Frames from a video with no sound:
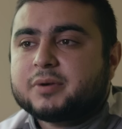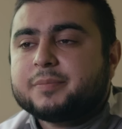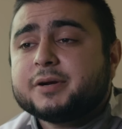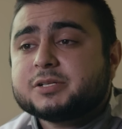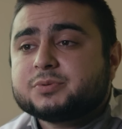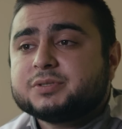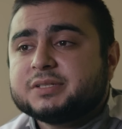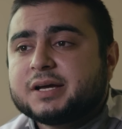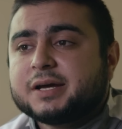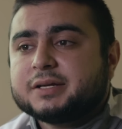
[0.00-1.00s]
My parents were
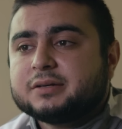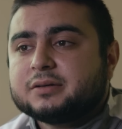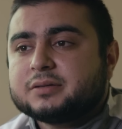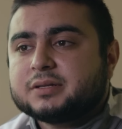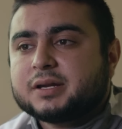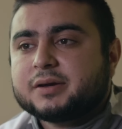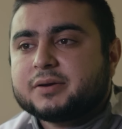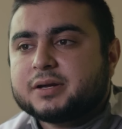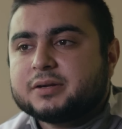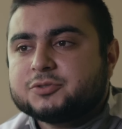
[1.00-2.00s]
denying that I
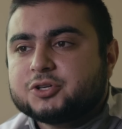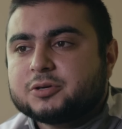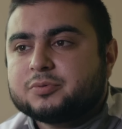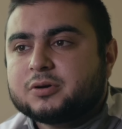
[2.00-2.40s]
had a drug